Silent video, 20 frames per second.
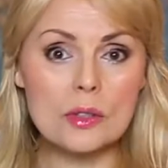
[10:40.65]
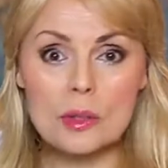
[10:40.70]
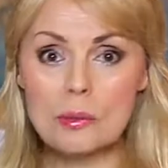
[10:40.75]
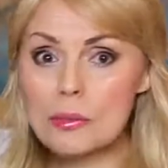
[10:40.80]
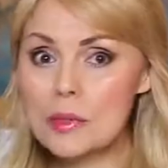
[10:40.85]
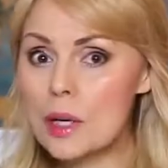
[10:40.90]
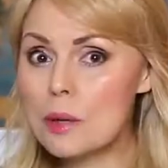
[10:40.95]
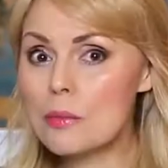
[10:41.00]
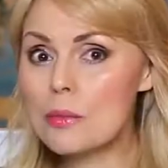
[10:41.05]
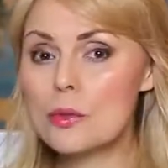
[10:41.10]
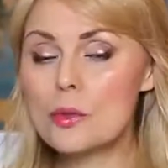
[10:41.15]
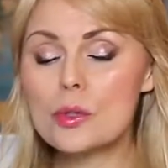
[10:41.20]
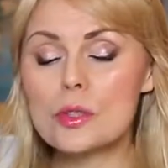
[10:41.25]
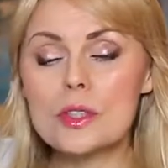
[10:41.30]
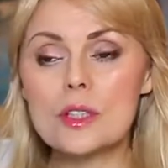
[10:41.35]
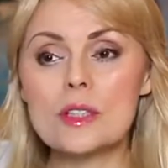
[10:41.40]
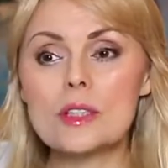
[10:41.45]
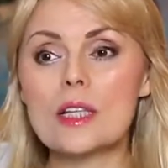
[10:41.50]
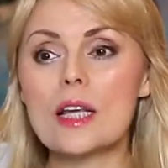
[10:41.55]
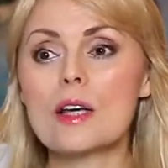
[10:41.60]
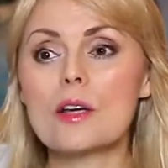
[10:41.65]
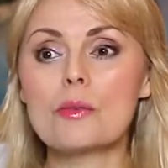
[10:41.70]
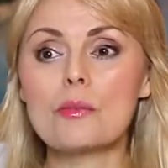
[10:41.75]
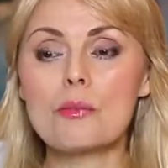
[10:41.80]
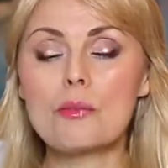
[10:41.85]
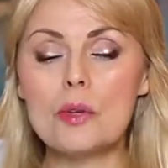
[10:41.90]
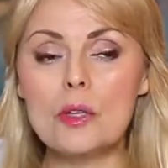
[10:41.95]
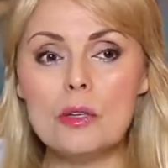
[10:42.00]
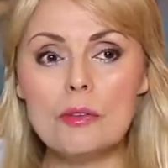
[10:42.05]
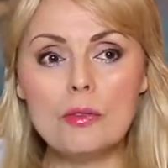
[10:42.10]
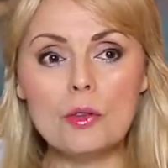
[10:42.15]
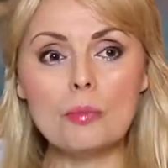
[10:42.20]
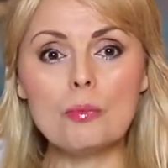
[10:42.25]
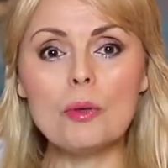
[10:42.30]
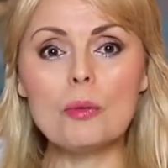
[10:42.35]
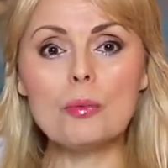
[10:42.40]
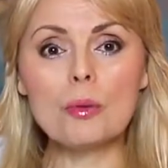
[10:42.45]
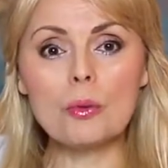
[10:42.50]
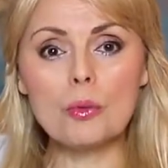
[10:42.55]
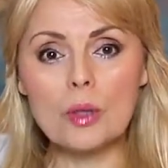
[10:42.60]
Sometimes those things like evil
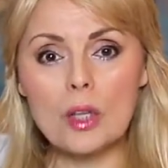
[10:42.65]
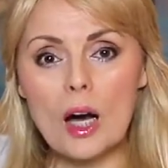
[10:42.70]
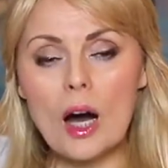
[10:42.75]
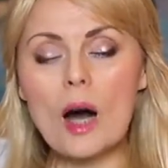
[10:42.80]
people will